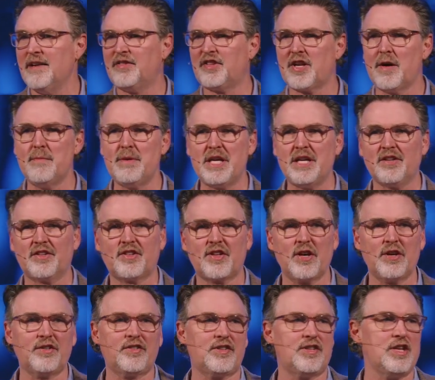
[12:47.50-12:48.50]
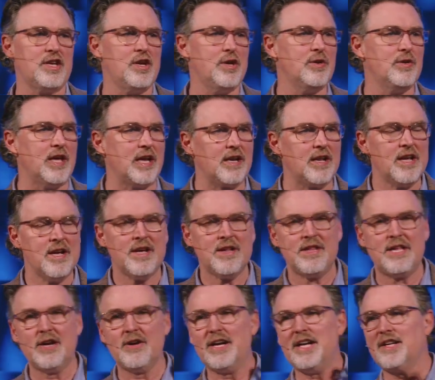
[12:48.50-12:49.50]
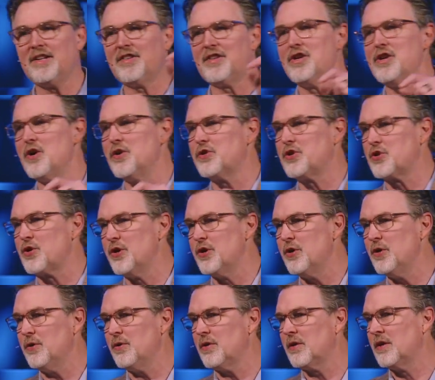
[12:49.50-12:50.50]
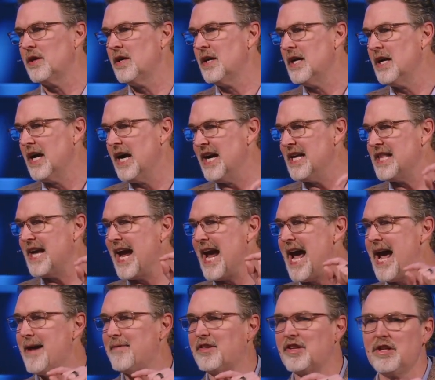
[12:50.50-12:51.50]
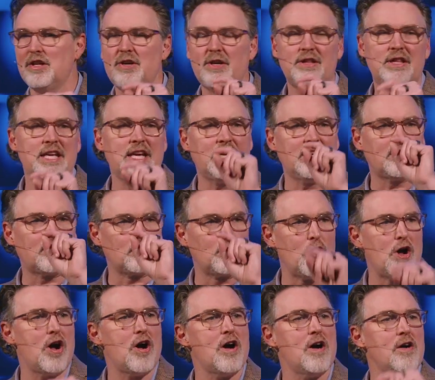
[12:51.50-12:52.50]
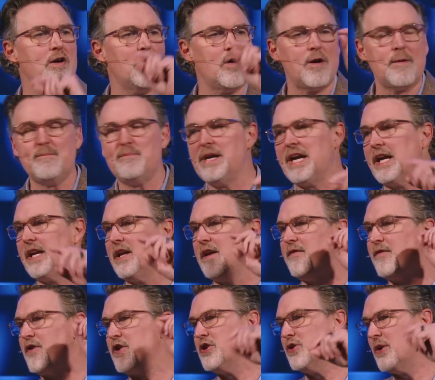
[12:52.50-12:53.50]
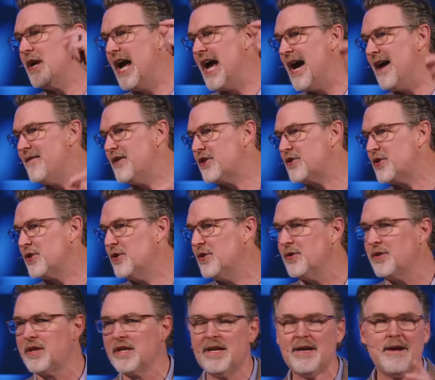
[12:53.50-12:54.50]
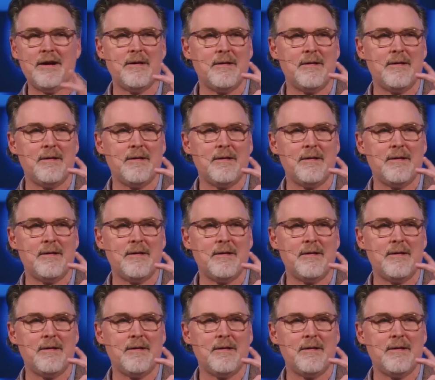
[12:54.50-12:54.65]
if somebody asserts to you that there is no truth, and they absolutely think it's wrong or bigoted for you to have a truth,